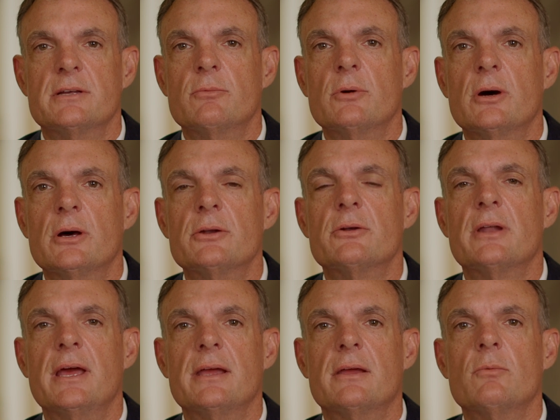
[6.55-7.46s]
that we'll
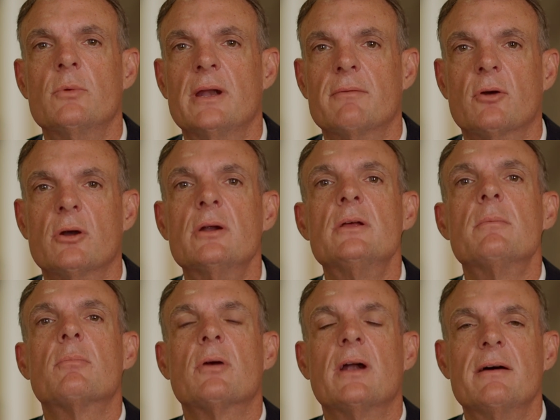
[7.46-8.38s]
undertake whenever
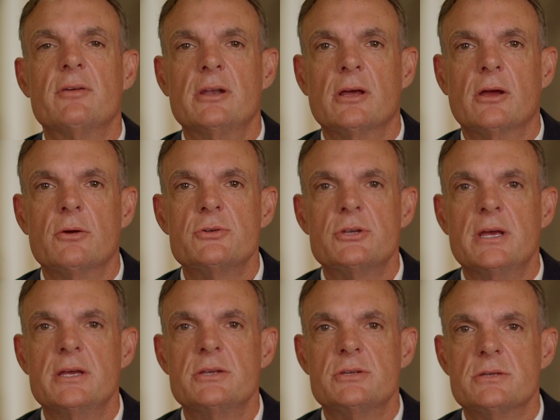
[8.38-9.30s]
private
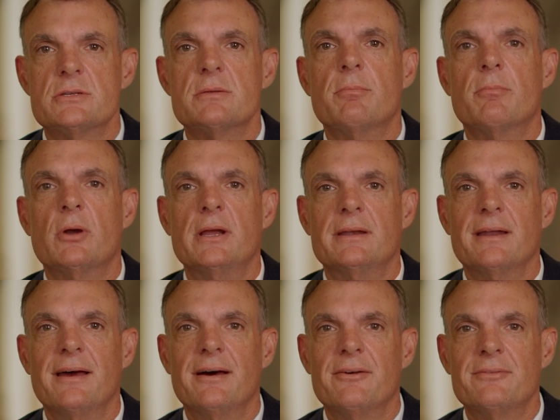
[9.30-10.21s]
negotiations break
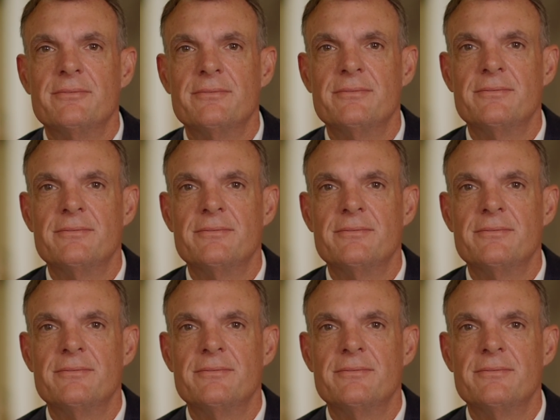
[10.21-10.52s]
down.